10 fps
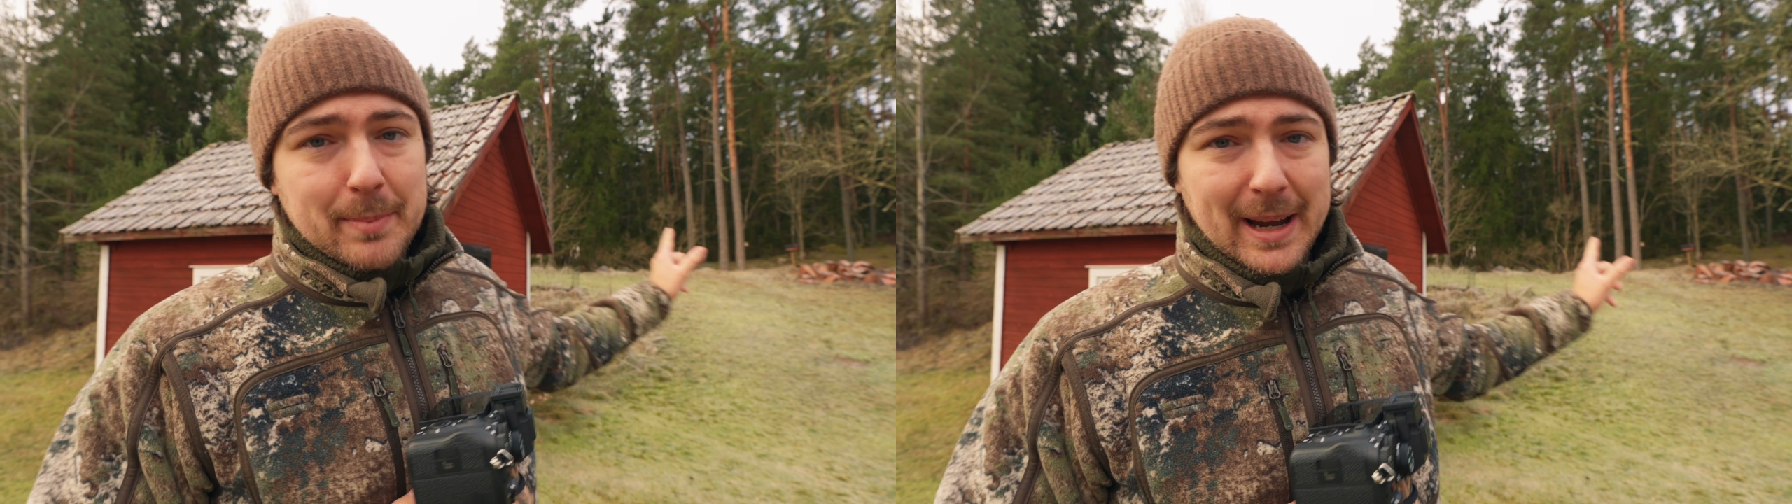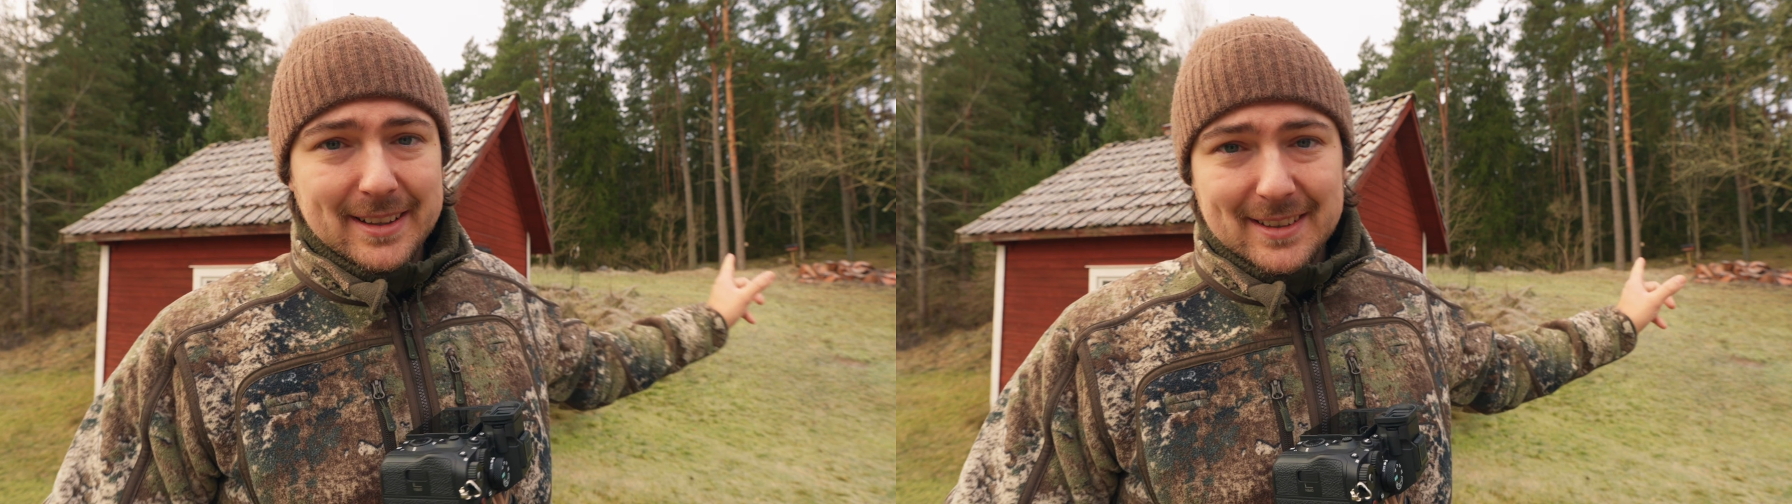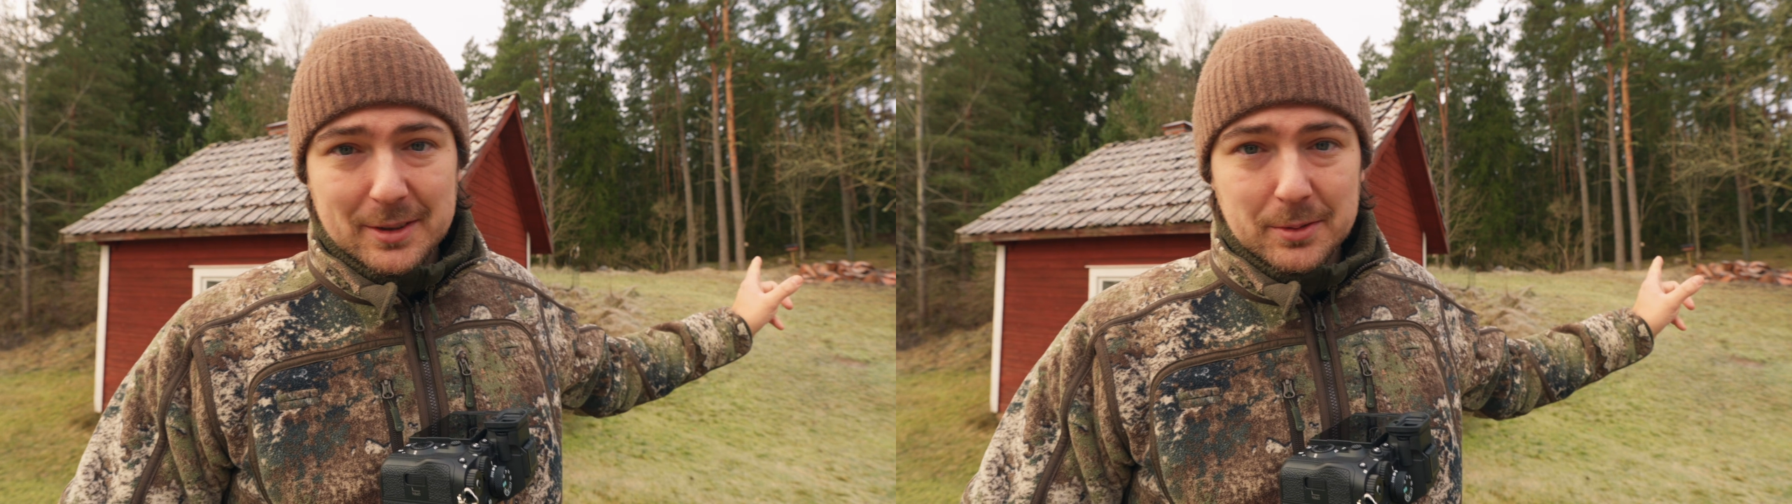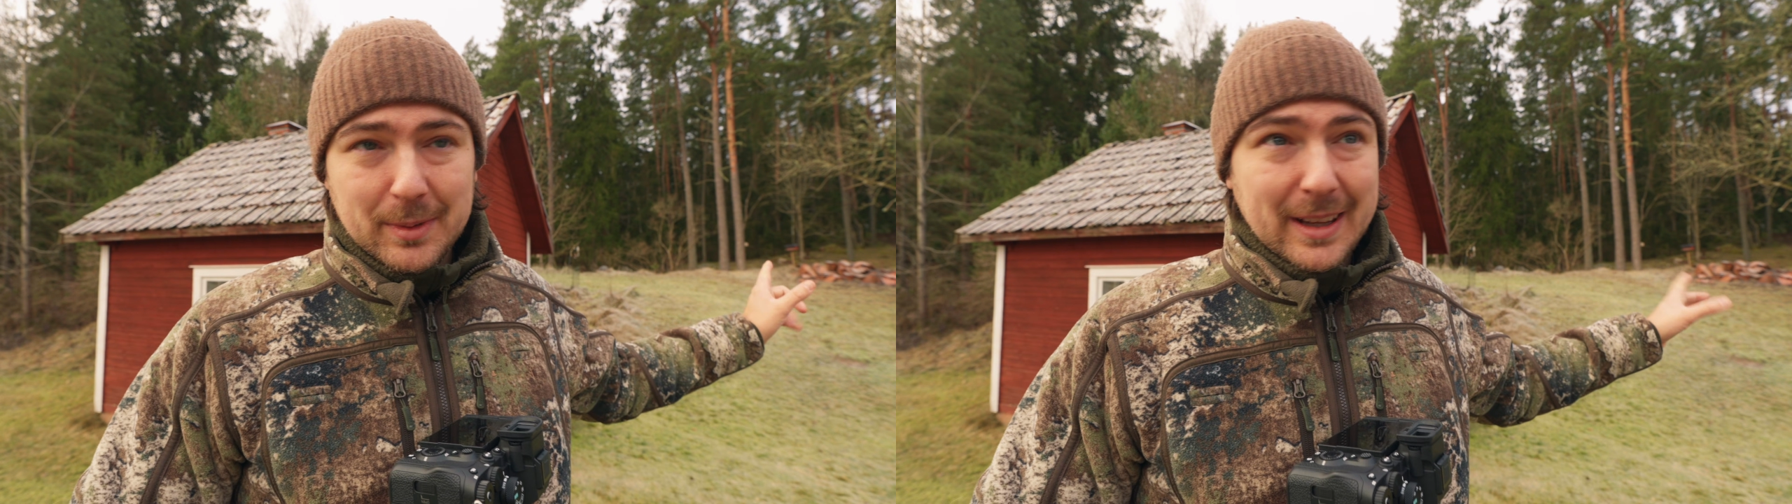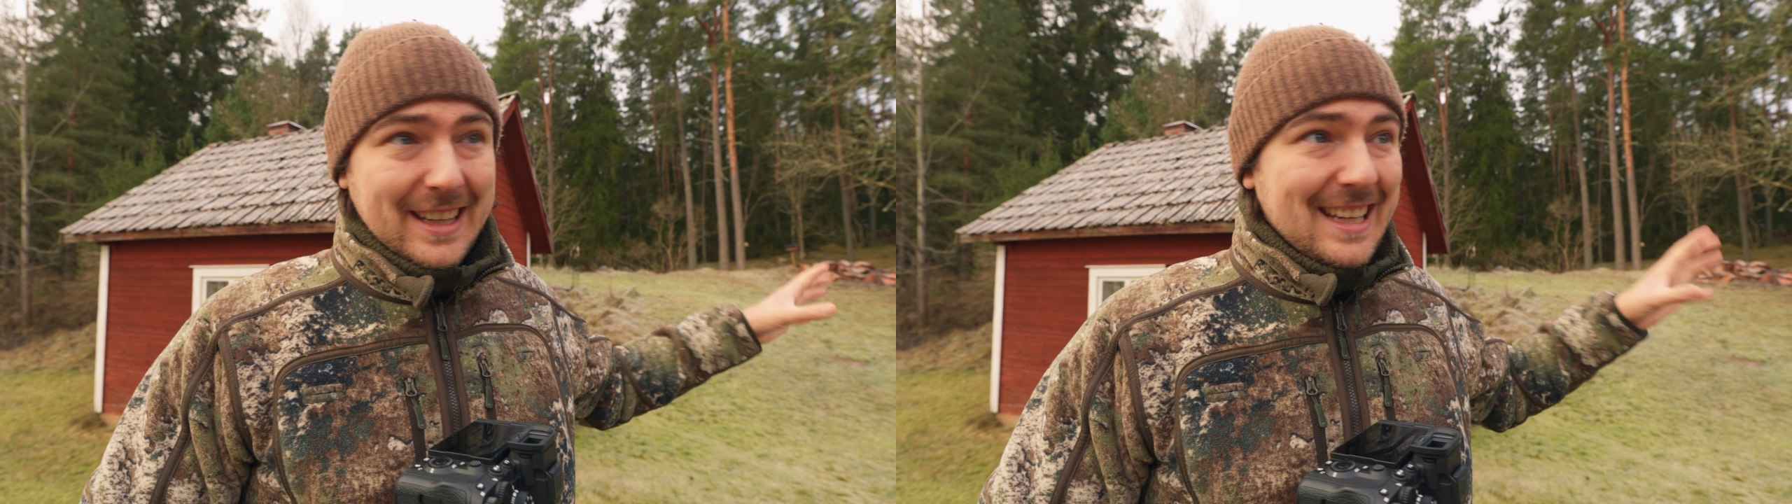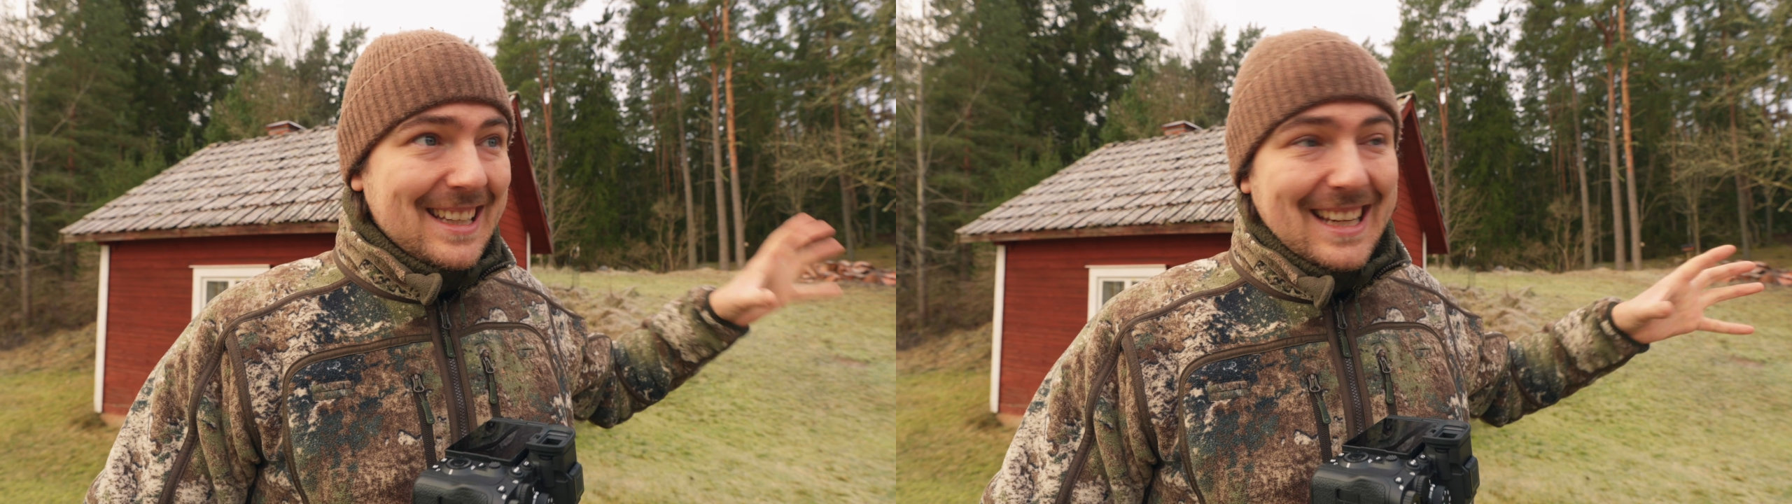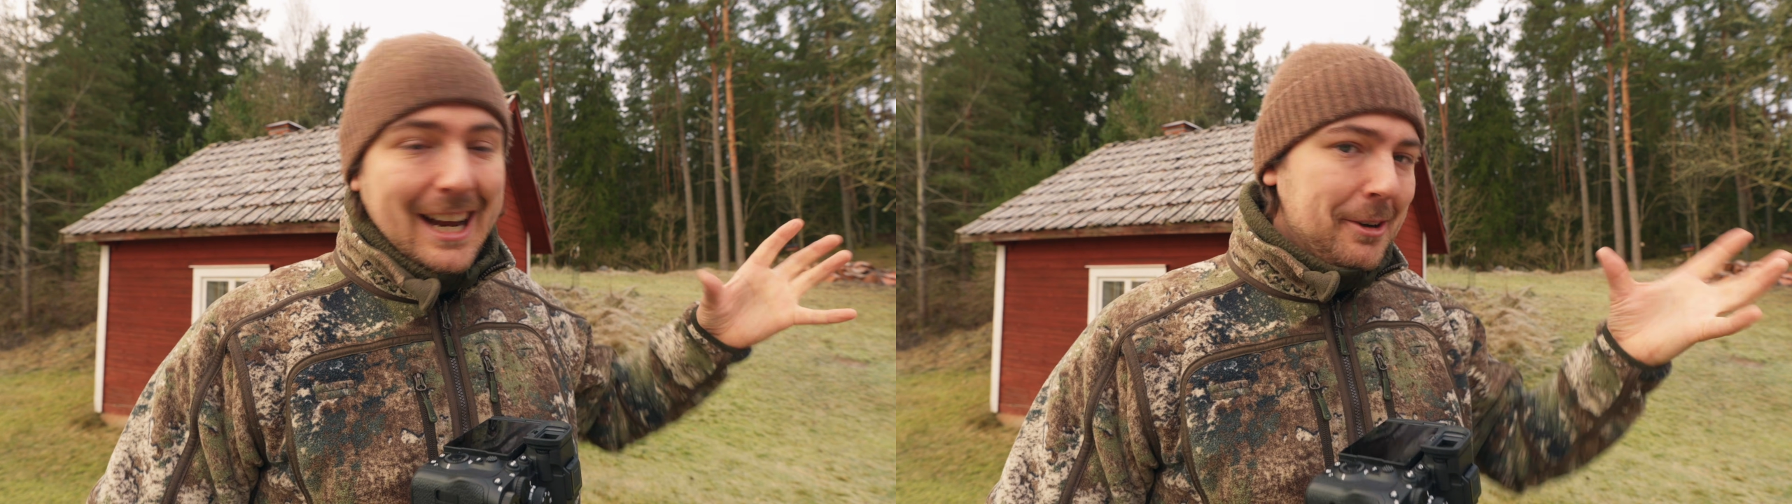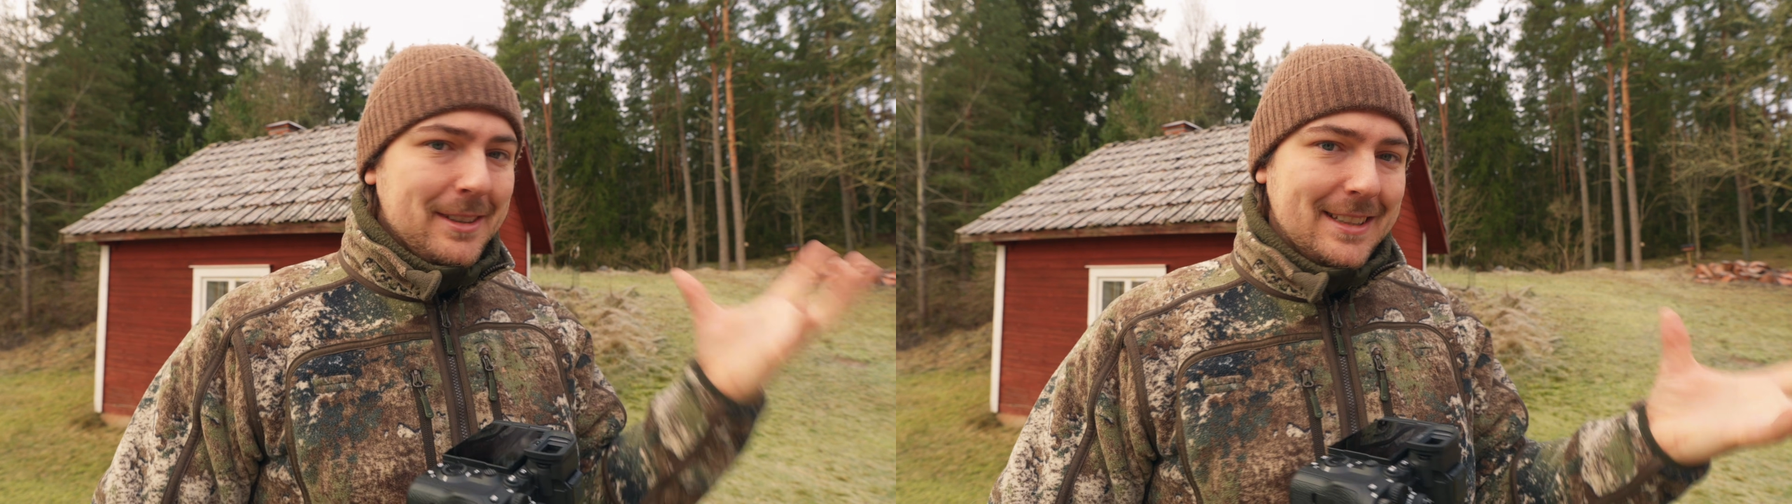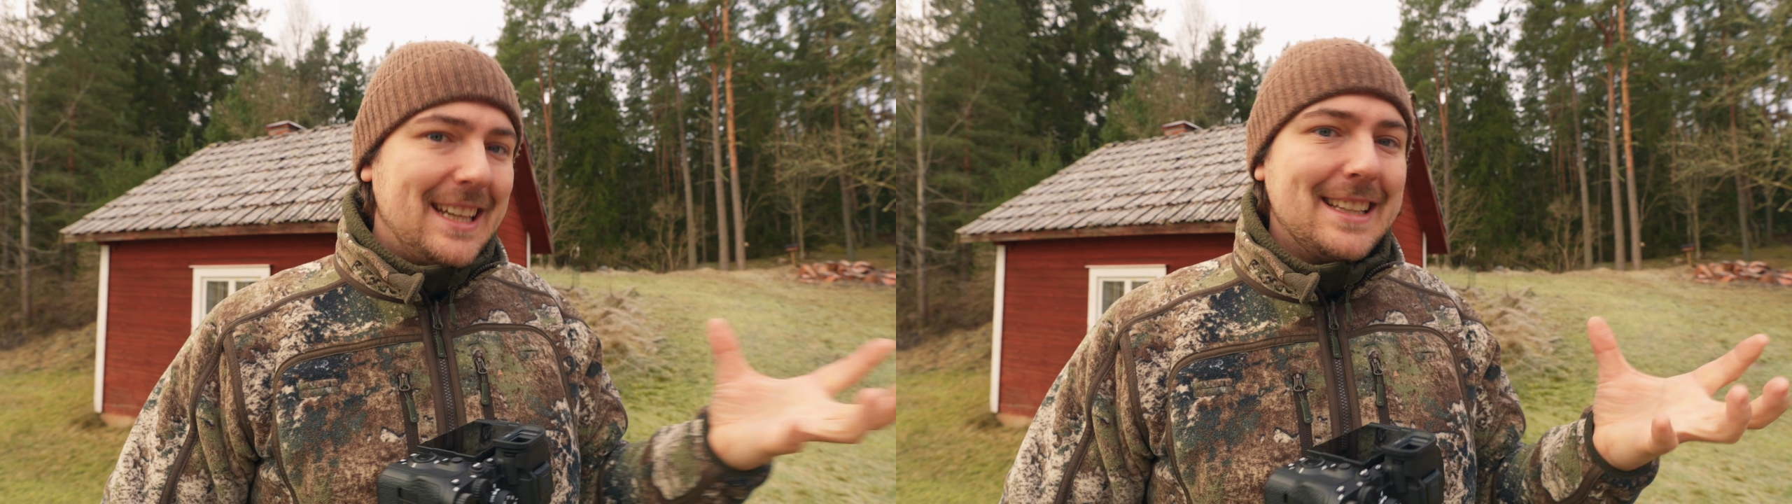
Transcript: bet to really guarantee